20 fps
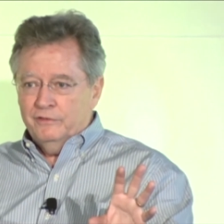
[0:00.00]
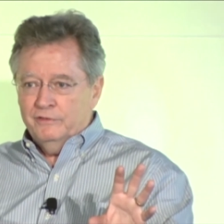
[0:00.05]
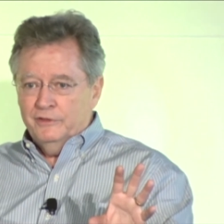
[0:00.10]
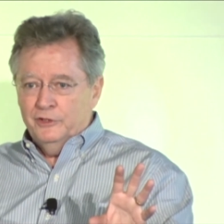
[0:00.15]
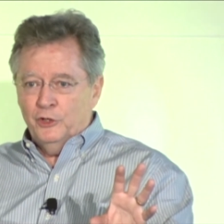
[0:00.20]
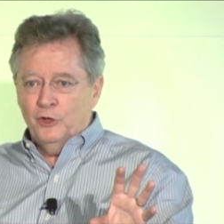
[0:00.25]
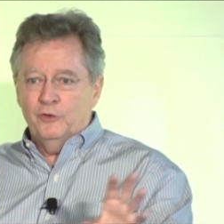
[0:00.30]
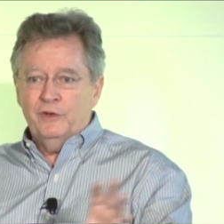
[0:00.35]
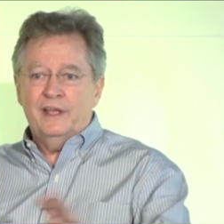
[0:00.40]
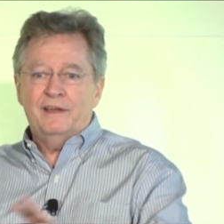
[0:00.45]

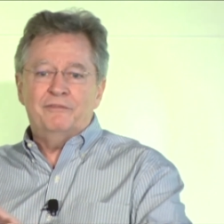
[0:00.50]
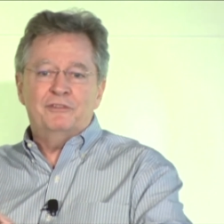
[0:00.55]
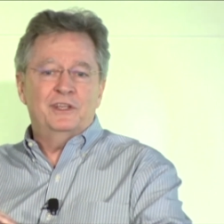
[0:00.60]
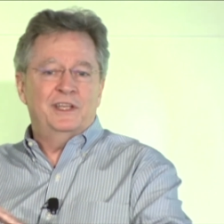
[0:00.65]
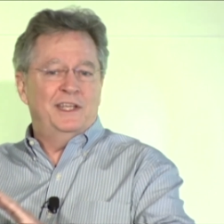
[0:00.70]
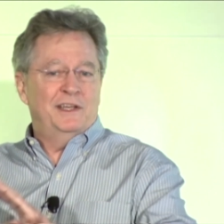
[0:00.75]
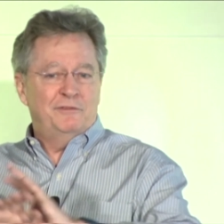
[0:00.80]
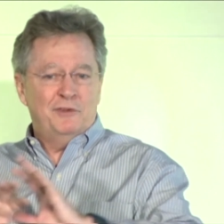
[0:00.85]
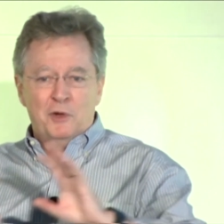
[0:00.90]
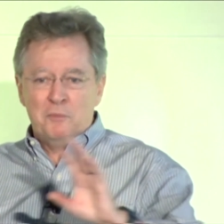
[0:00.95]
you don't have to
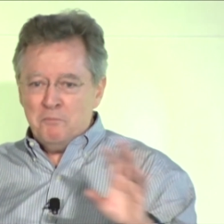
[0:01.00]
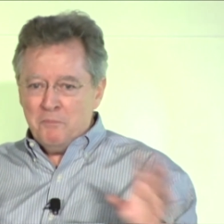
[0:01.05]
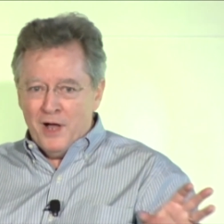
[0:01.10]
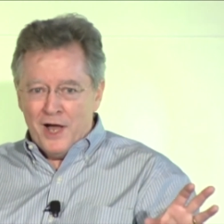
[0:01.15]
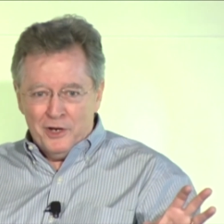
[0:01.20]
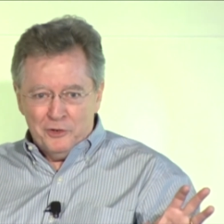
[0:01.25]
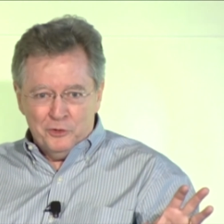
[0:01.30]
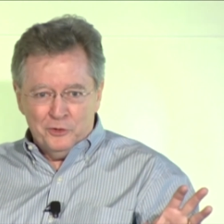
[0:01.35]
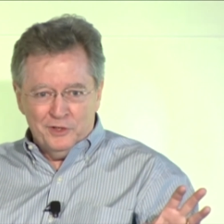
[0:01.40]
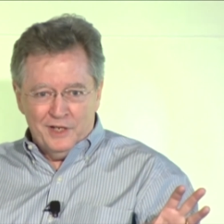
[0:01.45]
give up
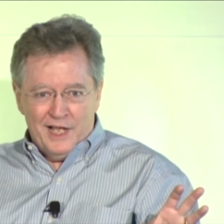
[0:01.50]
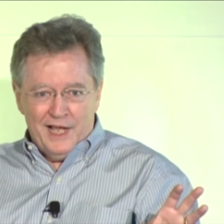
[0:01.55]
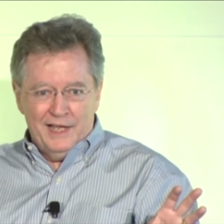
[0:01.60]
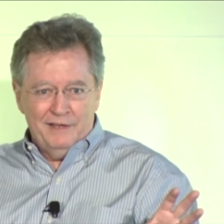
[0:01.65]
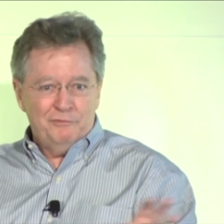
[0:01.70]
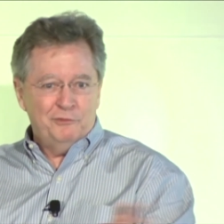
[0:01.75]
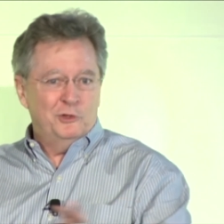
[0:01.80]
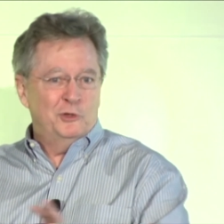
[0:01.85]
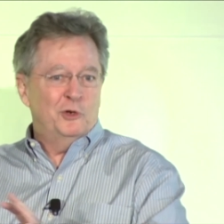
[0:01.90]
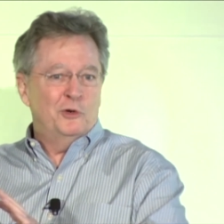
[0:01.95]
modern
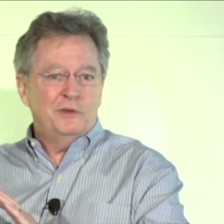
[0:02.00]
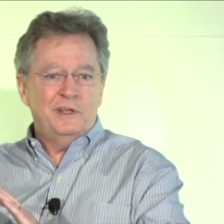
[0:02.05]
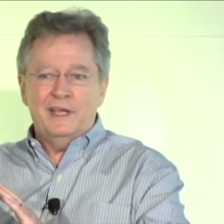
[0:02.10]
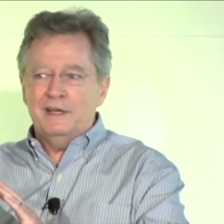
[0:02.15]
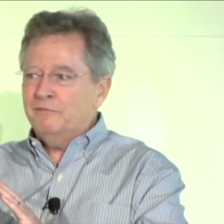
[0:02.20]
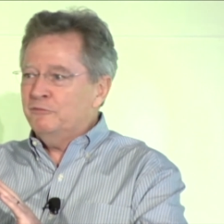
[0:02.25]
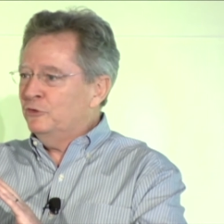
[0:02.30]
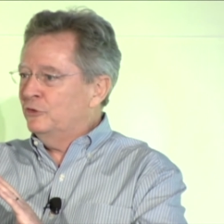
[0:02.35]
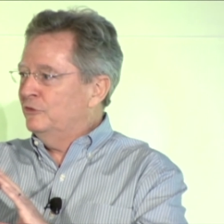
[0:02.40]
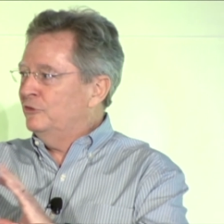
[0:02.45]
life, you don't
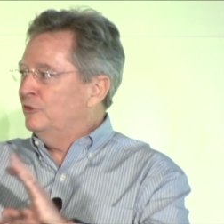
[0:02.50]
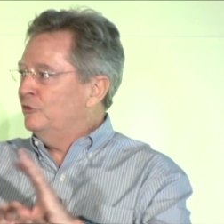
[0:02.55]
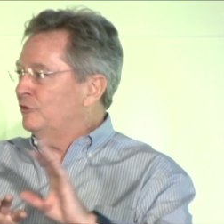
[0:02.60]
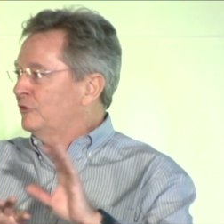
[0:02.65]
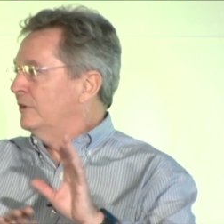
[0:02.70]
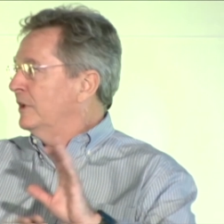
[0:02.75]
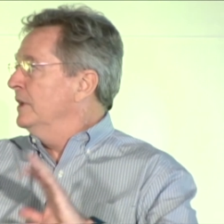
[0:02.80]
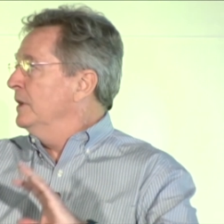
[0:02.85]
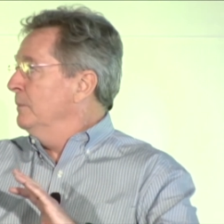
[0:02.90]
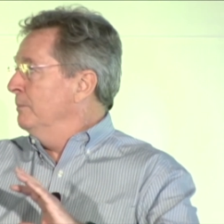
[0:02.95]
have to just